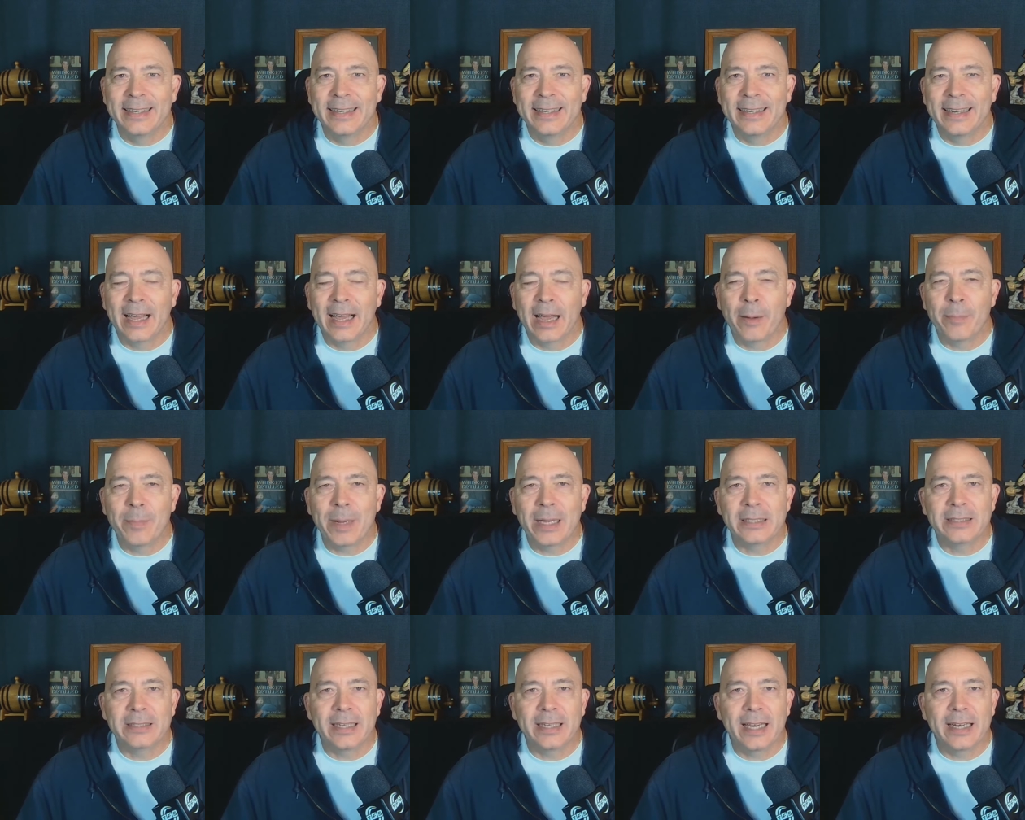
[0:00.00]
Now, I'm
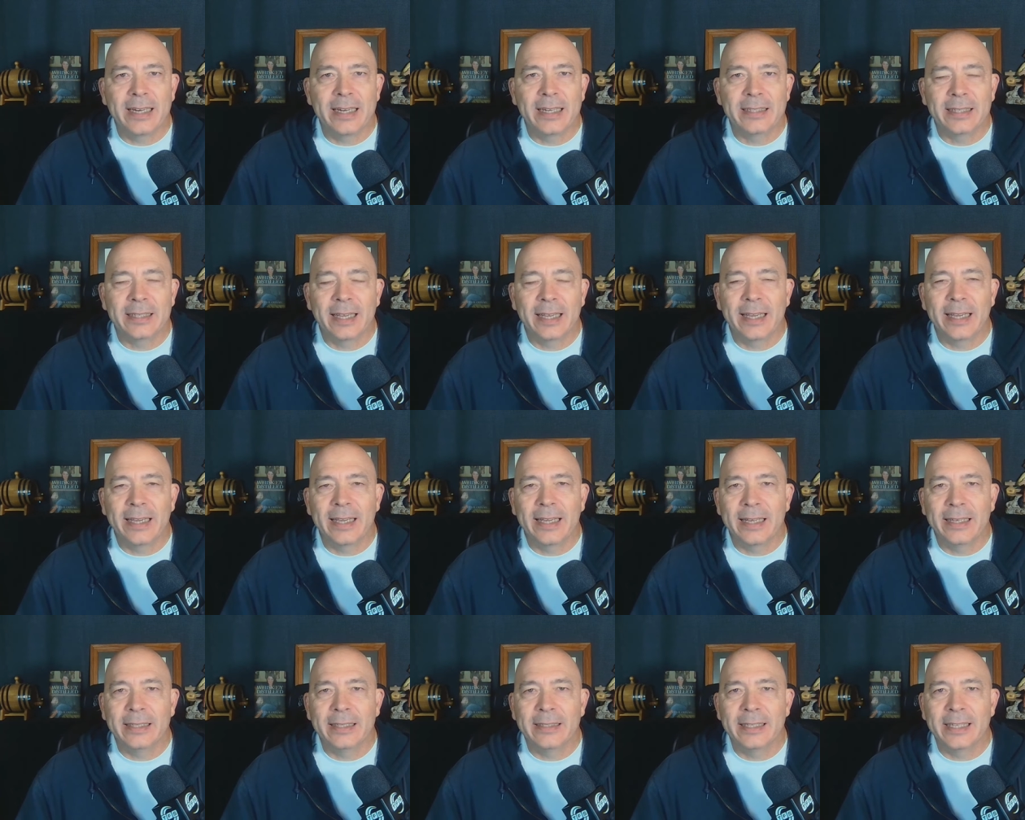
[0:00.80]
not saying that they
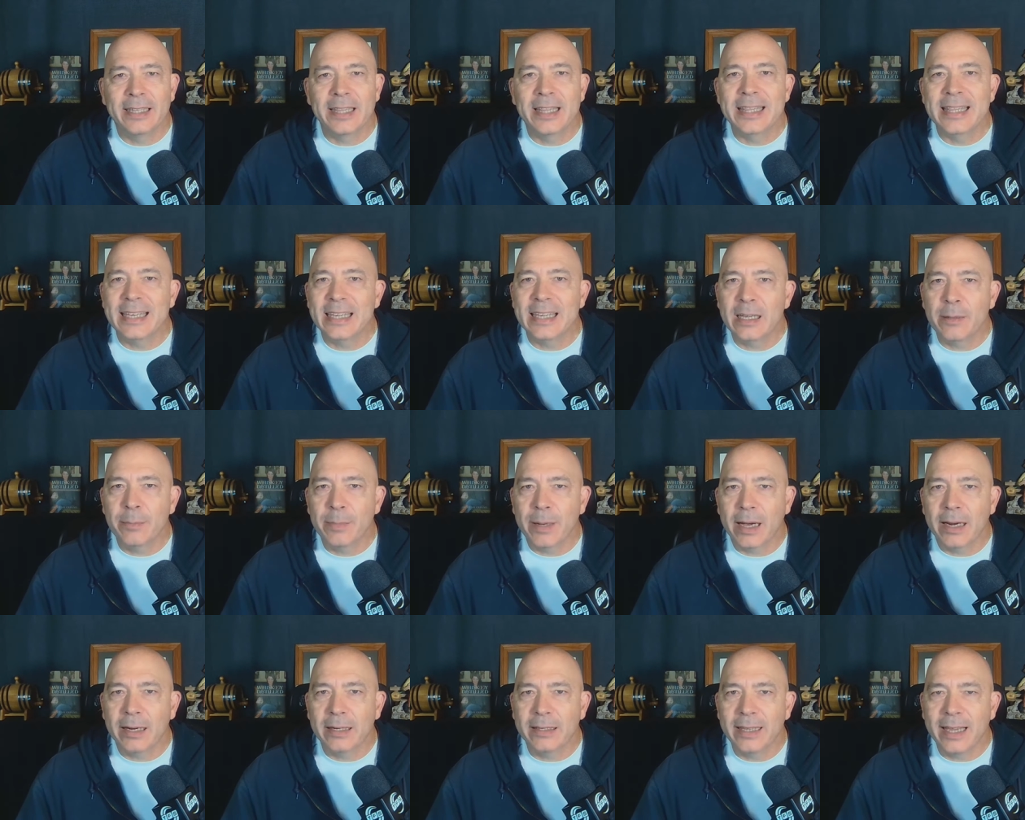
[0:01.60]
uh, didn't think
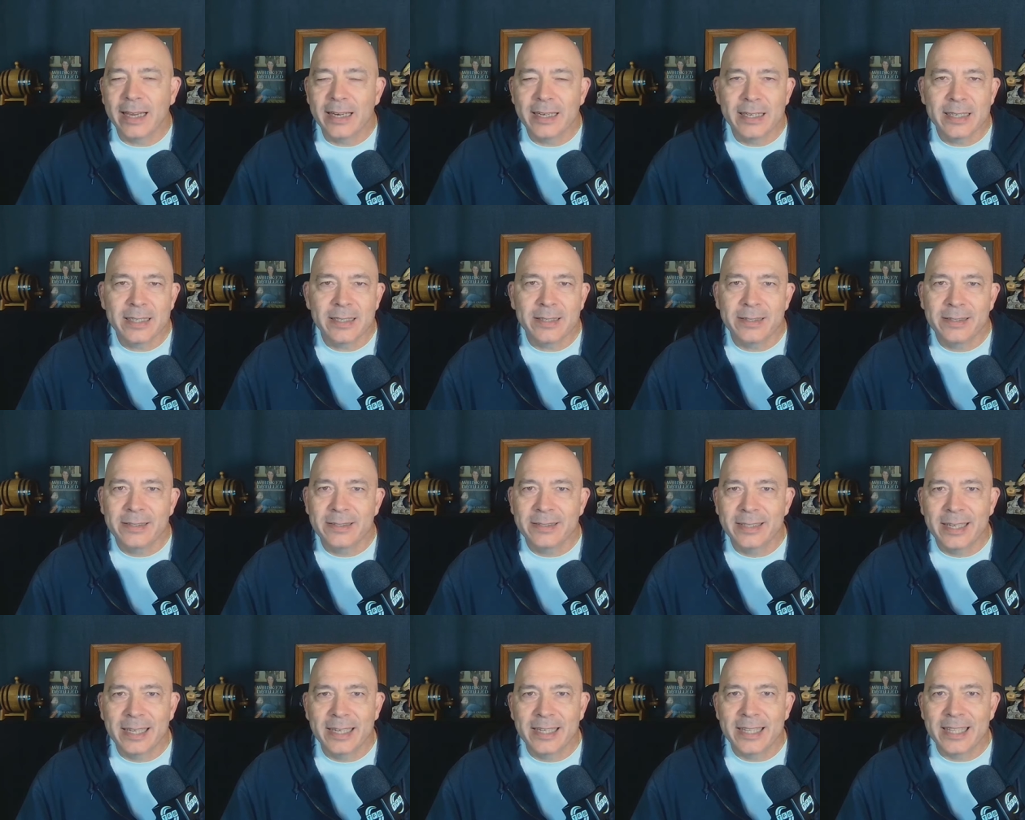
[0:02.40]
about it, they just
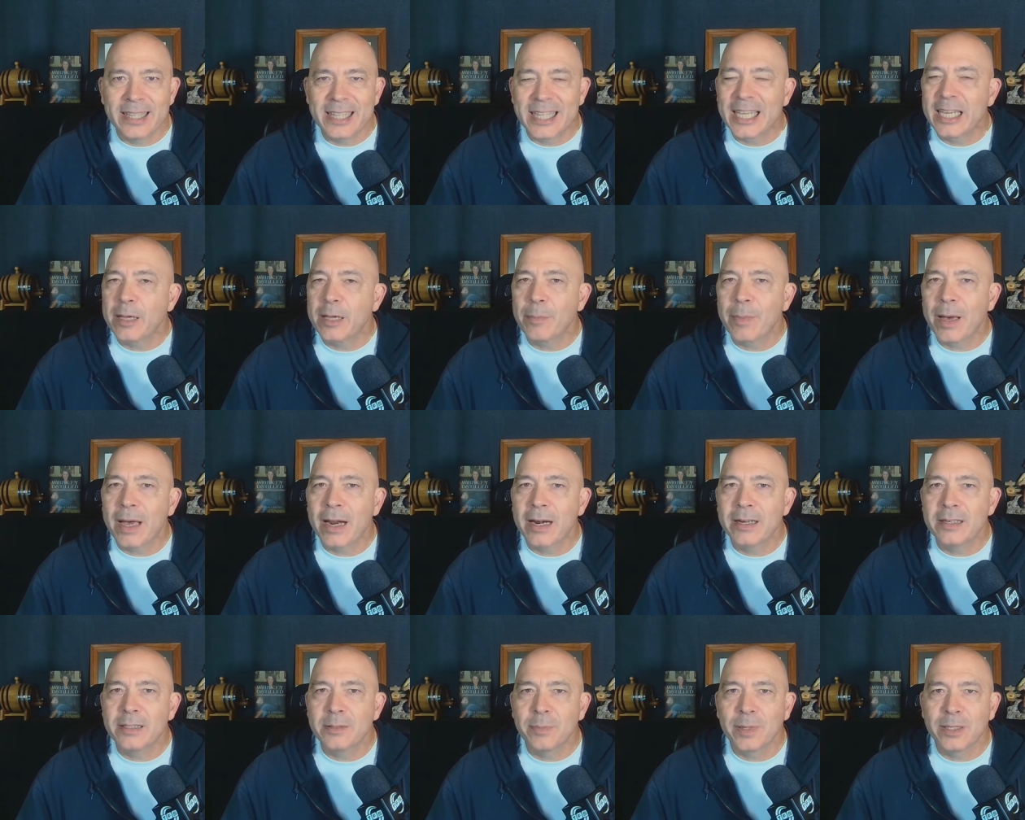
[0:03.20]
didn't think about
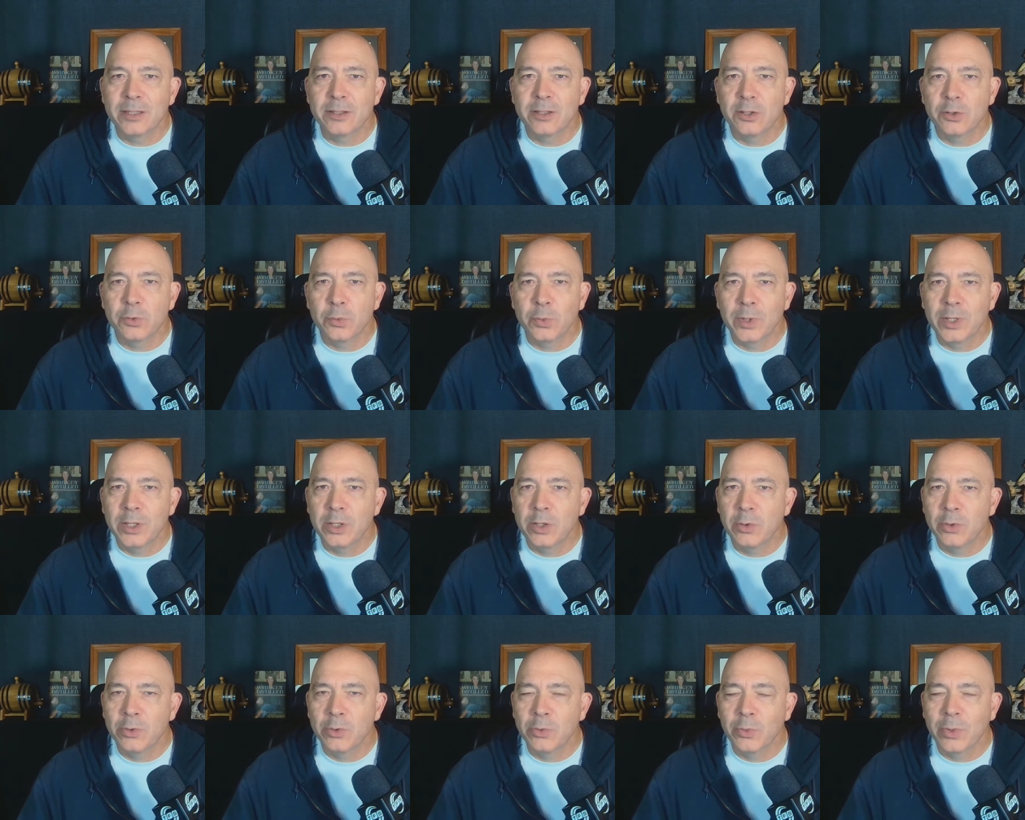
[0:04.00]
it as much as we
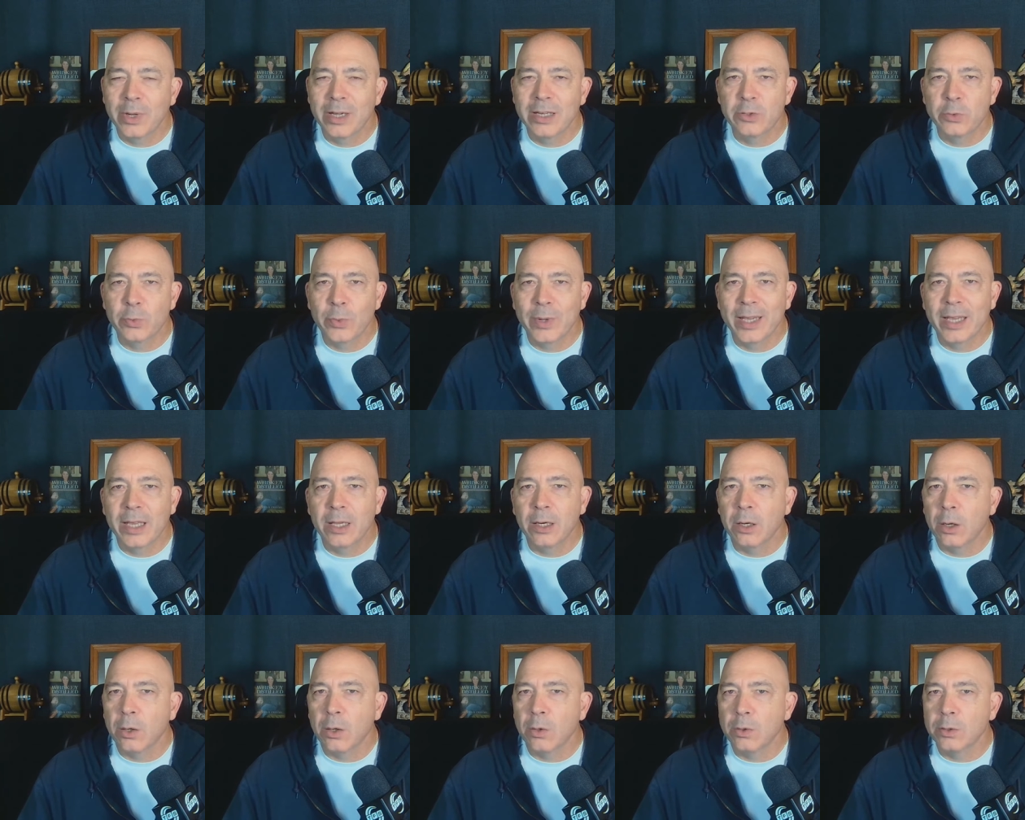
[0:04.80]
do as we get
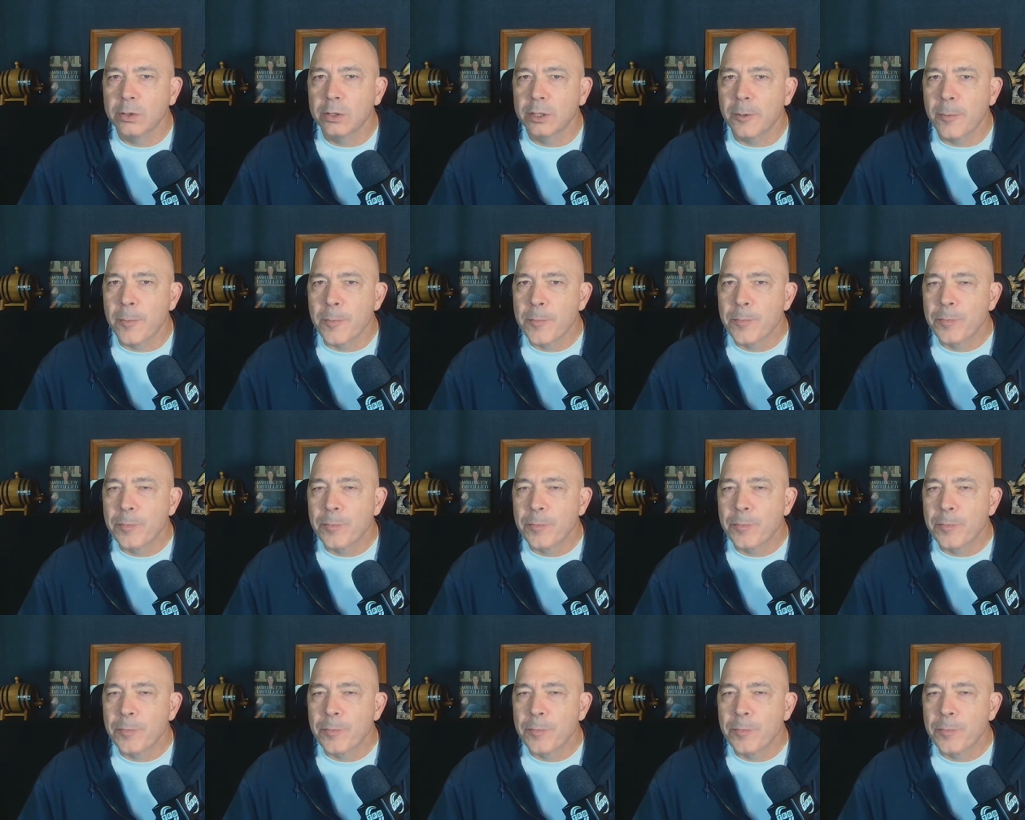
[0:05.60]
older.